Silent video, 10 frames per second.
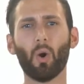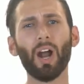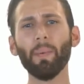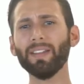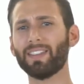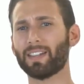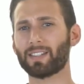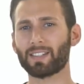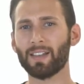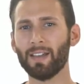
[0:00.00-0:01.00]
Or how about
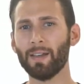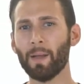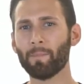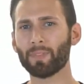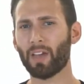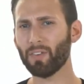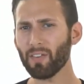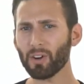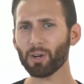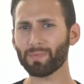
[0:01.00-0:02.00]
this? Have you
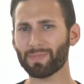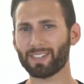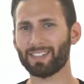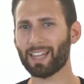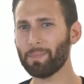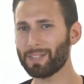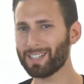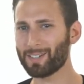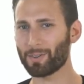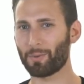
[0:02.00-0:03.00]
ever stepped
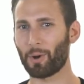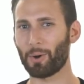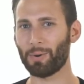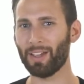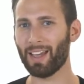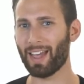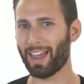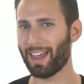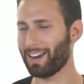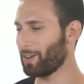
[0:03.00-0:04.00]
into the road
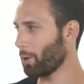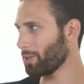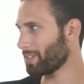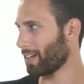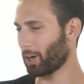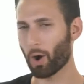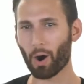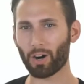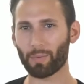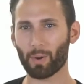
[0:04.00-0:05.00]
and noticed that a
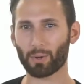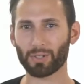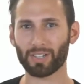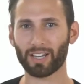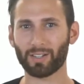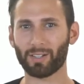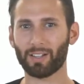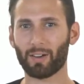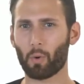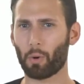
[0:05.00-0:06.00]
car or
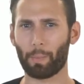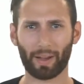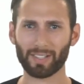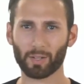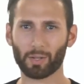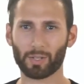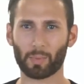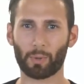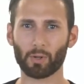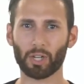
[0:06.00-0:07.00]
motorcycle or bicycle is
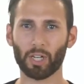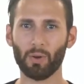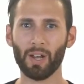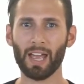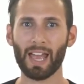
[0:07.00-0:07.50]
approaching you